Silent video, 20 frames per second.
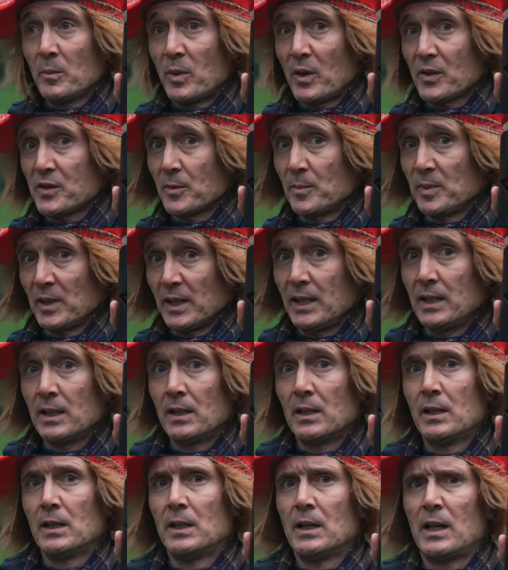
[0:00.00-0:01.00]
possibly.
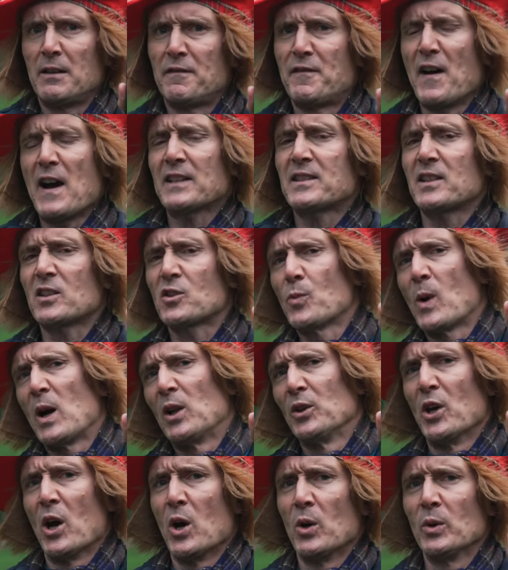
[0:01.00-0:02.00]
In fact, it's
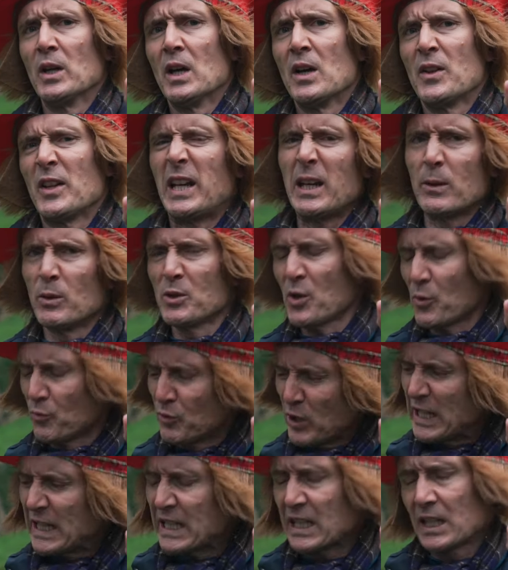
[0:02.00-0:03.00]
well known that he was
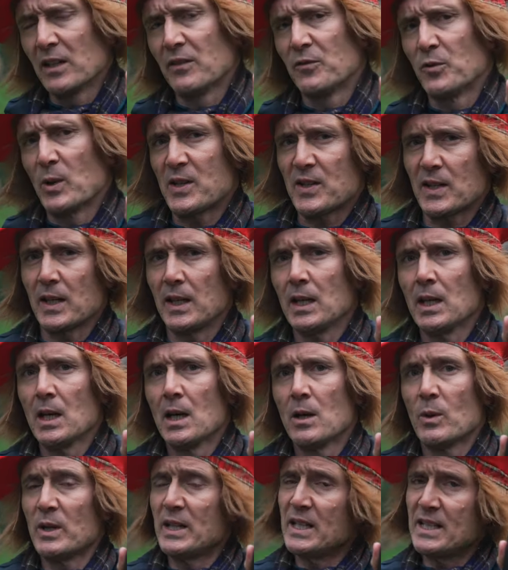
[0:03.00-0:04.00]
reeking of whisky
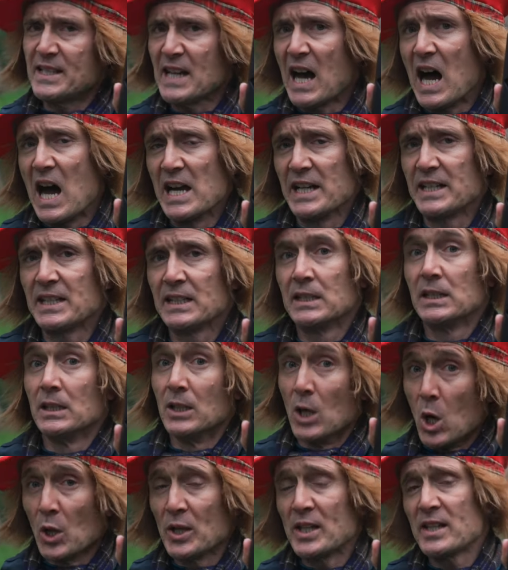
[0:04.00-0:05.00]
when he died
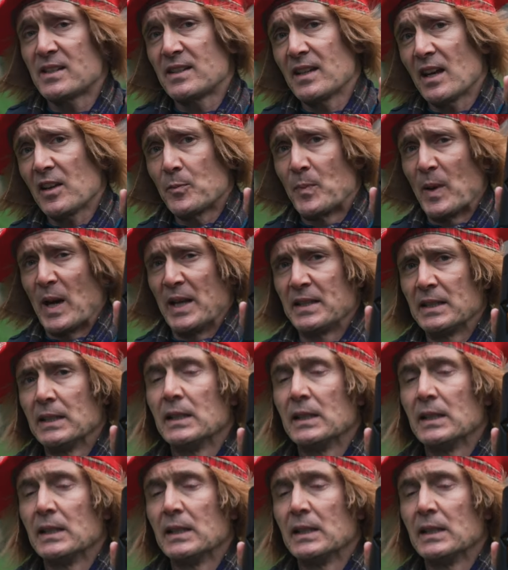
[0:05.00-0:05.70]
on his deathbed